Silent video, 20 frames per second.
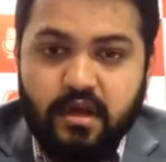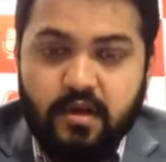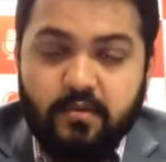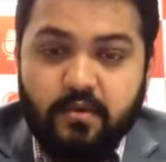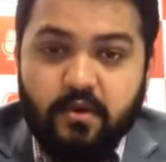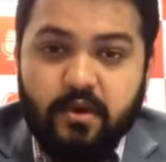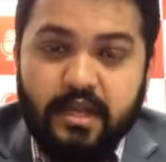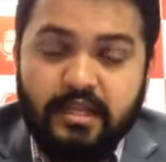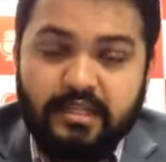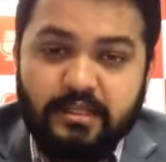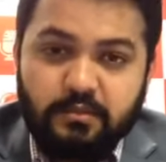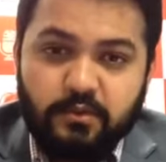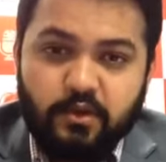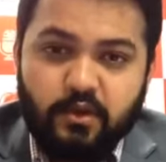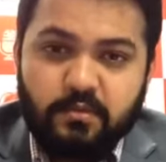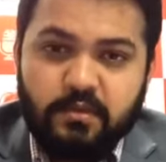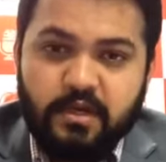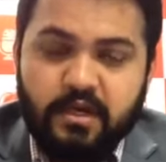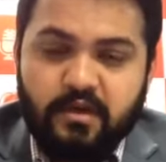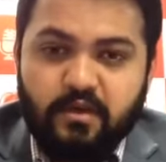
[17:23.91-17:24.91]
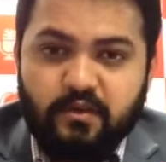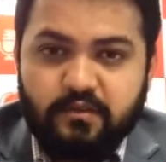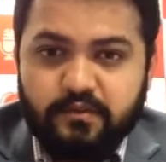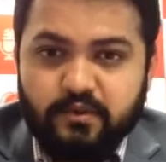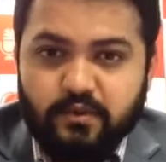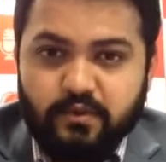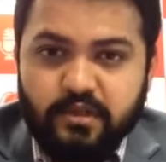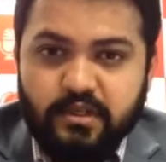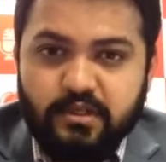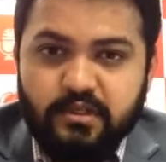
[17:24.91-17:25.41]
and diploma of 2
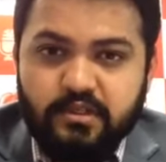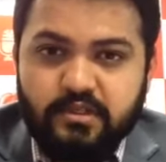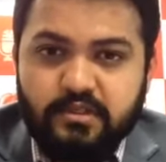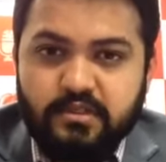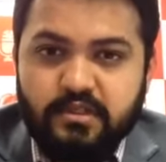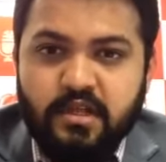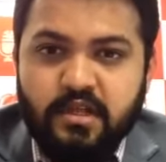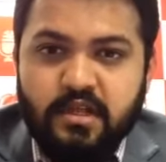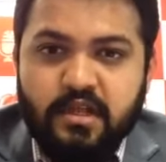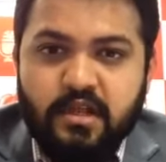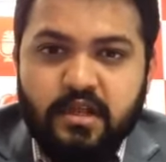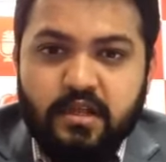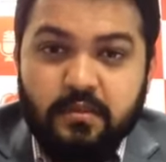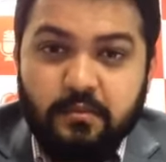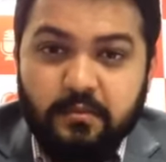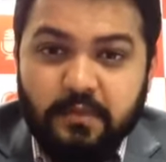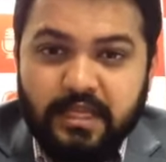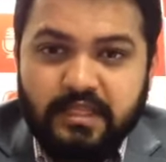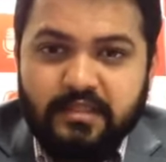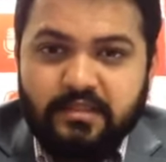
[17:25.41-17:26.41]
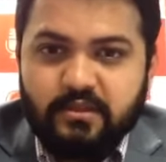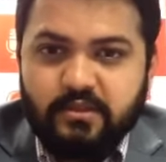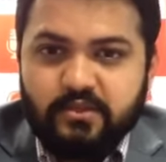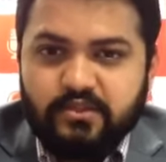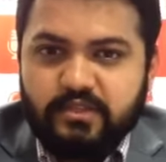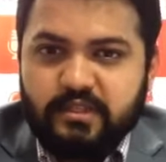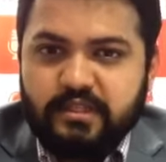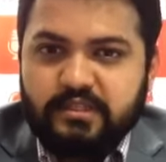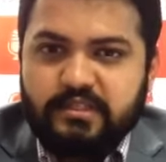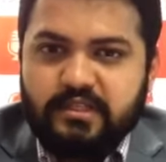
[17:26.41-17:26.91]
years, meet the
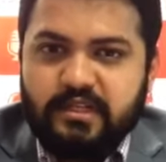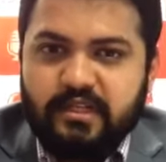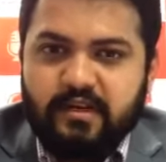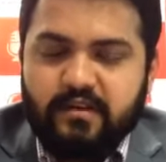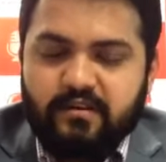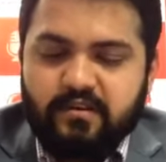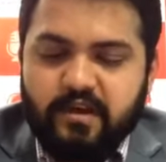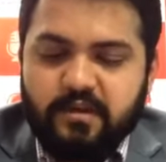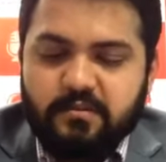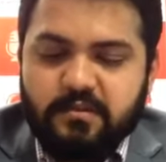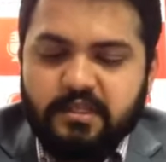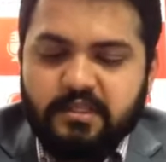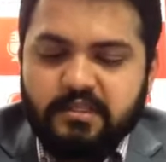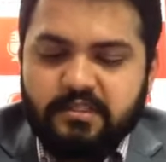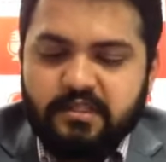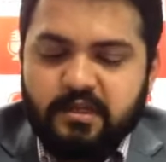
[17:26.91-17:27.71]
Australian study requirements,